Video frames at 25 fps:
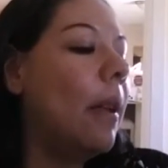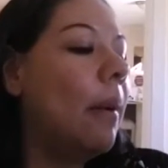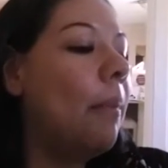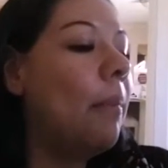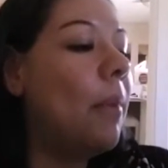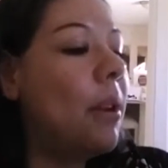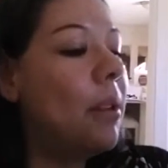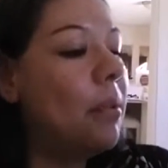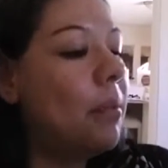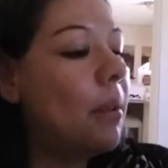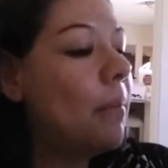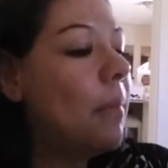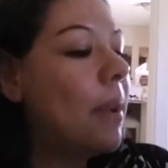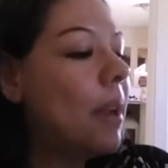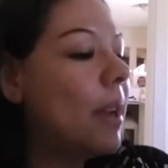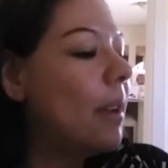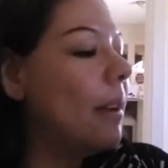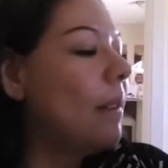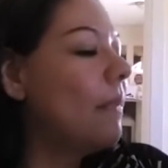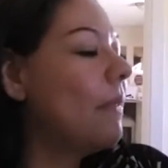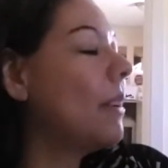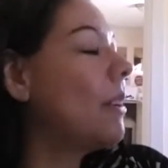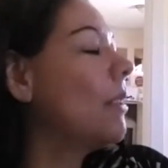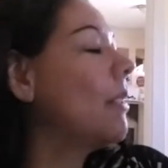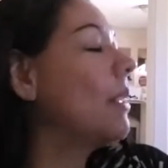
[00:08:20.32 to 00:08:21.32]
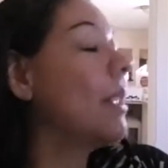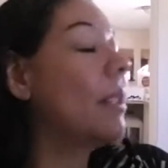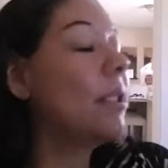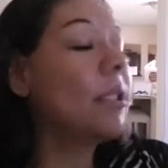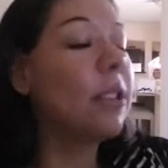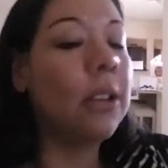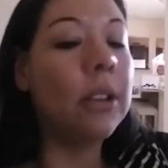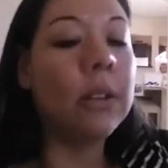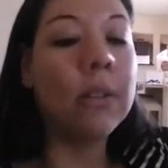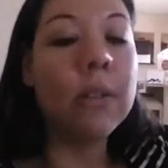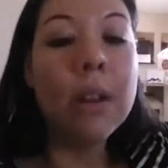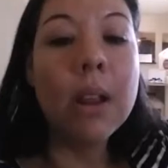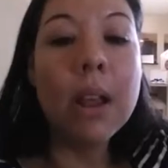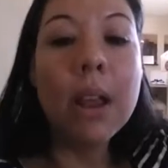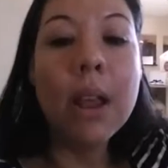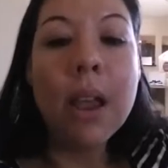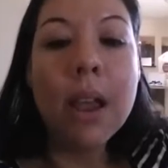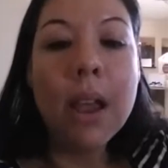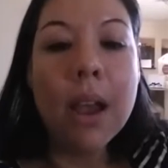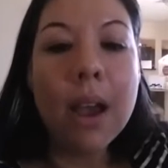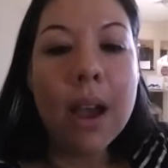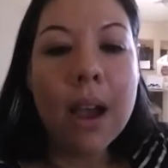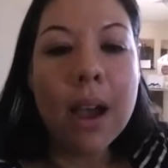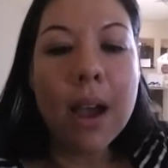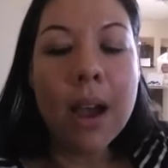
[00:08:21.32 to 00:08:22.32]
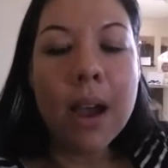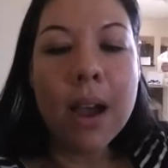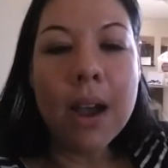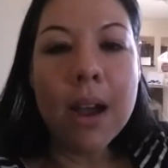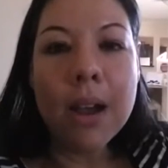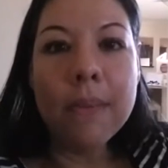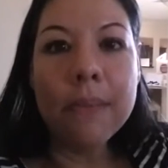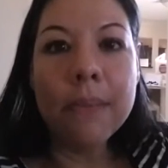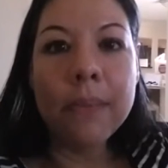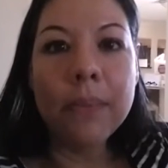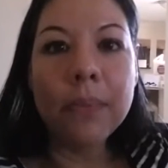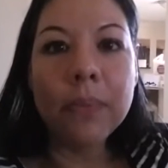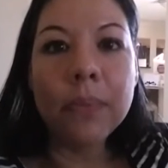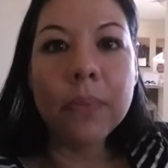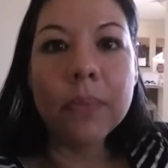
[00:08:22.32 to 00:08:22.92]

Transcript: I'm on. I'm making a video. That's cute. Um,